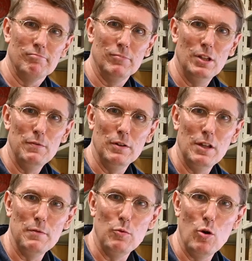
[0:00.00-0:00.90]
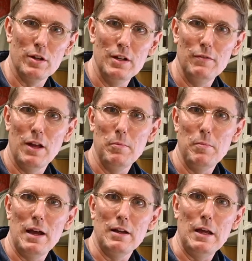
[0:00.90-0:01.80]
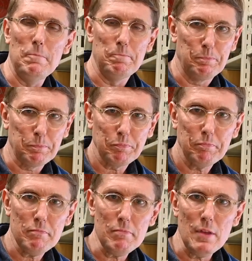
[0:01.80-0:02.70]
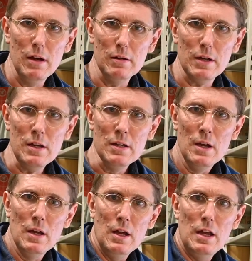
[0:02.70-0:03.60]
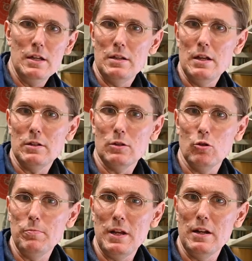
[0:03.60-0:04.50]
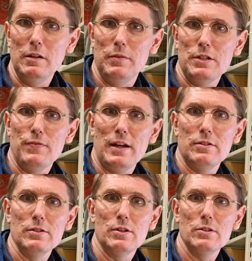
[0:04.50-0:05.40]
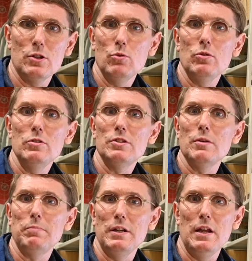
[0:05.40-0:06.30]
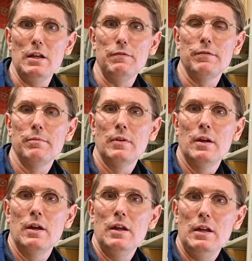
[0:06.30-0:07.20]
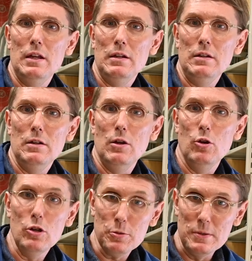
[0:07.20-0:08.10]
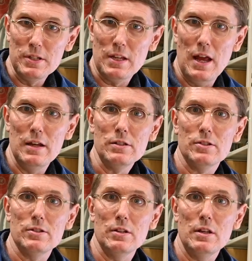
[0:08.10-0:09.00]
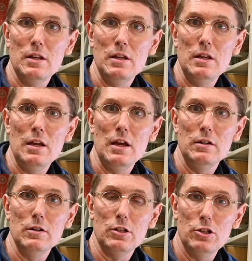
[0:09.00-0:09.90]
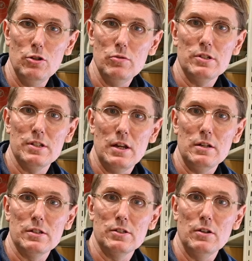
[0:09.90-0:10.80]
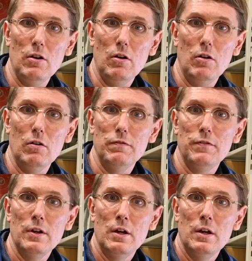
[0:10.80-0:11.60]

leaving work and never coming back again. Okay, it could be any of these factors. So you simply leave. In Hirschman's case, he had an acute sense of